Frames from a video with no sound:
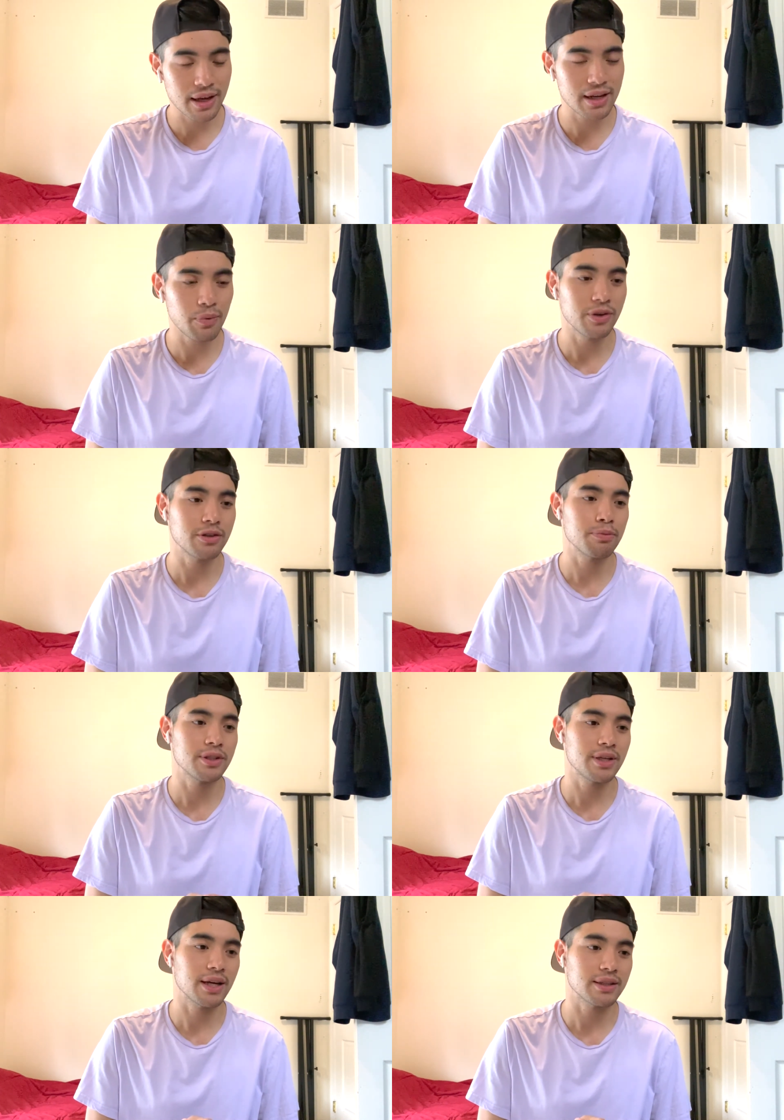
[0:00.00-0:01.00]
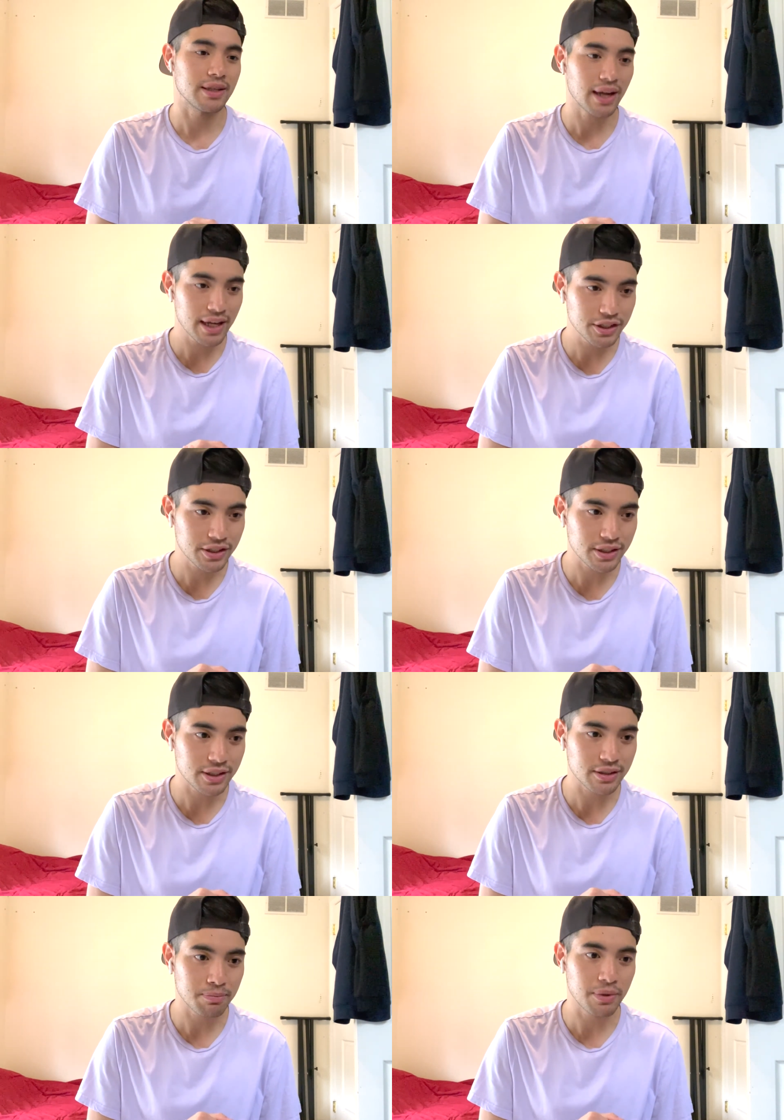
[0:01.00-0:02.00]
and he wants to protect the
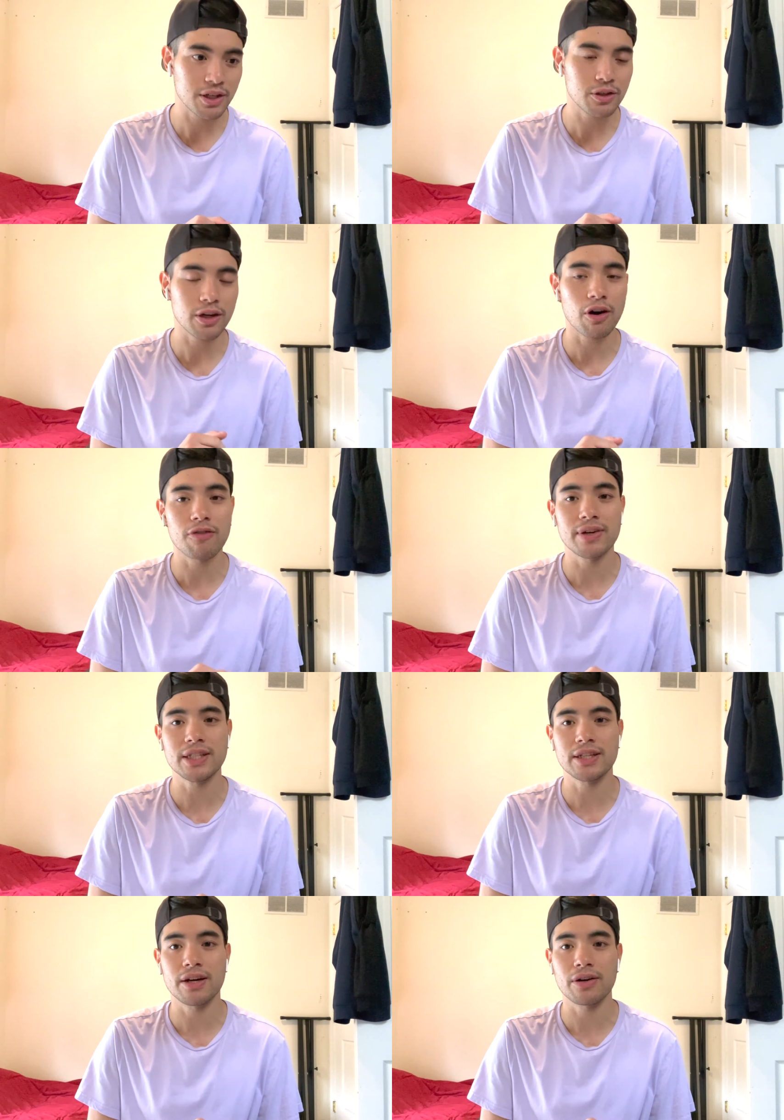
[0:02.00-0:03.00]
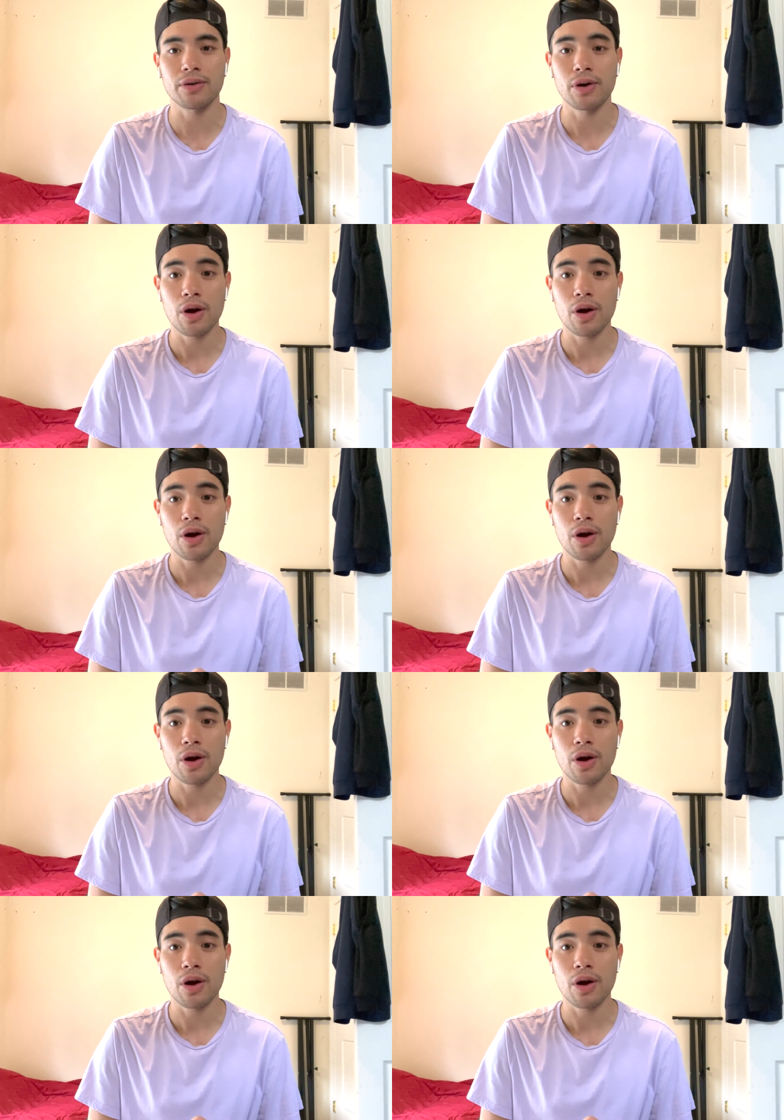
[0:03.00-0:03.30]
nation, but you can already tell